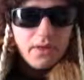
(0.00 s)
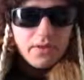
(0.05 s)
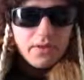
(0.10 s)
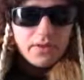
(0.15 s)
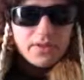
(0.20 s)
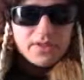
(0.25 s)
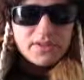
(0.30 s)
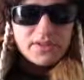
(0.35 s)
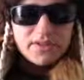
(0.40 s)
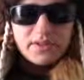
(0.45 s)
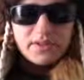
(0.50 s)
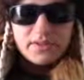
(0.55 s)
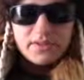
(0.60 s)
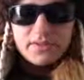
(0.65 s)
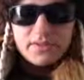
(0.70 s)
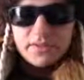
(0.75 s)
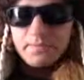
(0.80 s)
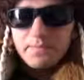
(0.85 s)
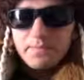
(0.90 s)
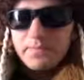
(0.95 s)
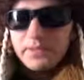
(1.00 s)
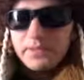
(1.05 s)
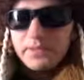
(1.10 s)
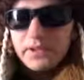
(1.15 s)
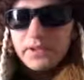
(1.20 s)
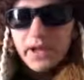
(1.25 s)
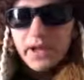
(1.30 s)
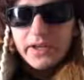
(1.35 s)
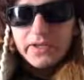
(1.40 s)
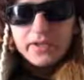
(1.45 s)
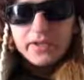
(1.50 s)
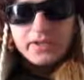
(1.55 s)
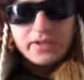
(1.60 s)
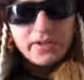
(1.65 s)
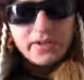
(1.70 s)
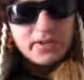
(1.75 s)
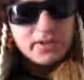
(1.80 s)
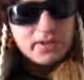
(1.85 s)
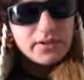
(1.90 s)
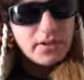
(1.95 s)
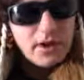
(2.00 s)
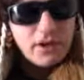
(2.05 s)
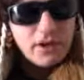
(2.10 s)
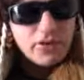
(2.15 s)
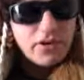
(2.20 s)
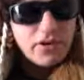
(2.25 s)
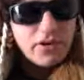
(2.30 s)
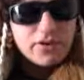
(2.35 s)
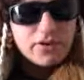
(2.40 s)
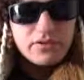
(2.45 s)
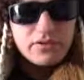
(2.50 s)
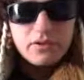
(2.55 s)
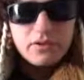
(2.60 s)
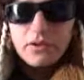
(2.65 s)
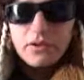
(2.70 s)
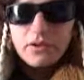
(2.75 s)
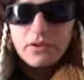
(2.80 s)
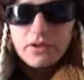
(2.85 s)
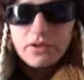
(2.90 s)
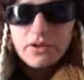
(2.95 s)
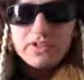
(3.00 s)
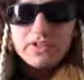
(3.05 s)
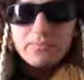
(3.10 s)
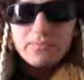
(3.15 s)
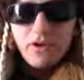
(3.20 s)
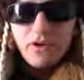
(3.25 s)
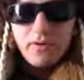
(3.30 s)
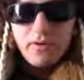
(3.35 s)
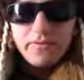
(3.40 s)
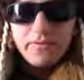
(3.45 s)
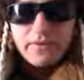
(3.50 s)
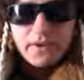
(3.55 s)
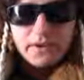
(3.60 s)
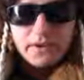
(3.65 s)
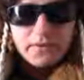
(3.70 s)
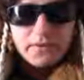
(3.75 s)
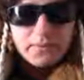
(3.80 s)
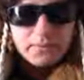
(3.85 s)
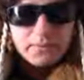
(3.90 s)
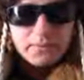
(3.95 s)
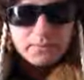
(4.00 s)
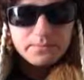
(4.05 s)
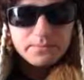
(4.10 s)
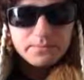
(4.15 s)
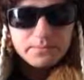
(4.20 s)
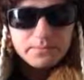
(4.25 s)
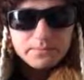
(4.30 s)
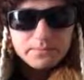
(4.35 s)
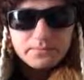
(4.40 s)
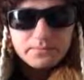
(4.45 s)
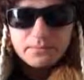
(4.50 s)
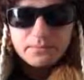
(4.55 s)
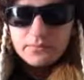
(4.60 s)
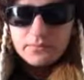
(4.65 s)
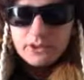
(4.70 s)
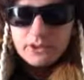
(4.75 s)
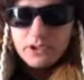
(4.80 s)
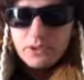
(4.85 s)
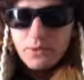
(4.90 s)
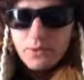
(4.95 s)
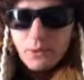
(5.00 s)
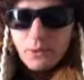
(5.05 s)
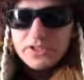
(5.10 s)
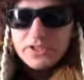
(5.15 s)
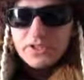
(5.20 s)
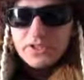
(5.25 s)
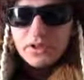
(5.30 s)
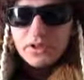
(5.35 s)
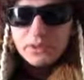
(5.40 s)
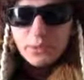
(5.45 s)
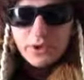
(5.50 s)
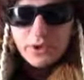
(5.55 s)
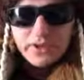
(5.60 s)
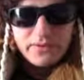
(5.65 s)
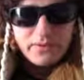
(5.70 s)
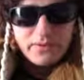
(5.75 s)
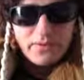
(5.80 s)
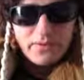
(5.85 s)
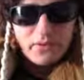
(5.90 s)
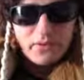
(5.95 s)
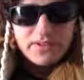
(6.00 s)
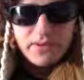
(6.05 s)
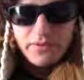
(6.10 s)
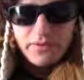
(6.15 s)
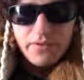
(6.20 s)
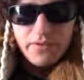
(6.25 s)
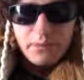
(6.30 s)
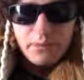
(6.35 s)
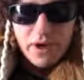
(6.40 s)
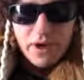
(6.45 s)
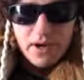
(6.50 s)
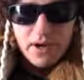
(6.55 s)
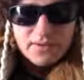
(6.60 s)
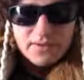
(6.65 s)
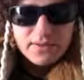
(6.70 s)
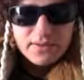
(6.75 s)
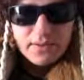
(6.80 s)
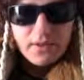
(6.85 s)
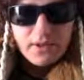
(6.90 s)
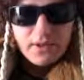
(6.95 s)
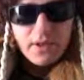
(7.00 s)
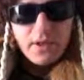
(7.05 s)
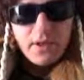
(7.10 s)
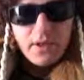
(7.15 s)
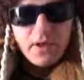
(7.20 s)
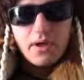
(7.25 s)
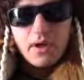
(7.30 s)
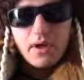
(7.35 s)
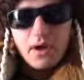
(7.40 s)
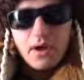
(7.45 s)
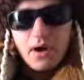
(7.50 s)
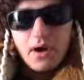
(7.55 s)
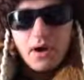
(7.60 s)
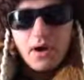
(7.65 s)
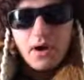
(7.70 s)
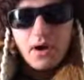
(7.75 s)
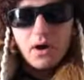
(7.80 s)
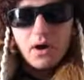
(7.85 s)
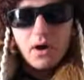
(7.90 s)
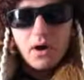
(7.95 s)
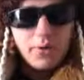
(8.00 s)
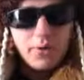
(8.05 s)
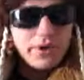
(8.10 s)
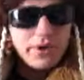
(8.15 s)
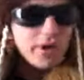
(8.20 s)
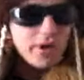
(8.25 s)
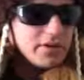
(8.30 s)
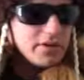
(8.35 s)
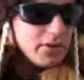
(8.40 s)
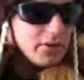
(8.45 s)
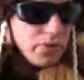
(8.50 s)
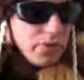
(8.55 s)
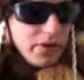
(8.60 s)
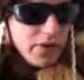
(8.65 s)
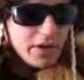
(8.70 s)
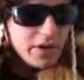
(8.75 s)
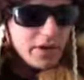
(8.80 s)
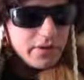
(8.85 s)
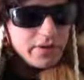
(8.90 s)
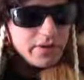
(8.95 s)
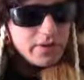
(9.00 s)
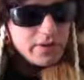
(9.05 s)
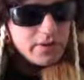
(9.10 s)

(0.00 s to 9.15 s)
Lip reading: this is it. $1,900 profit. We started with $4,000. We ended with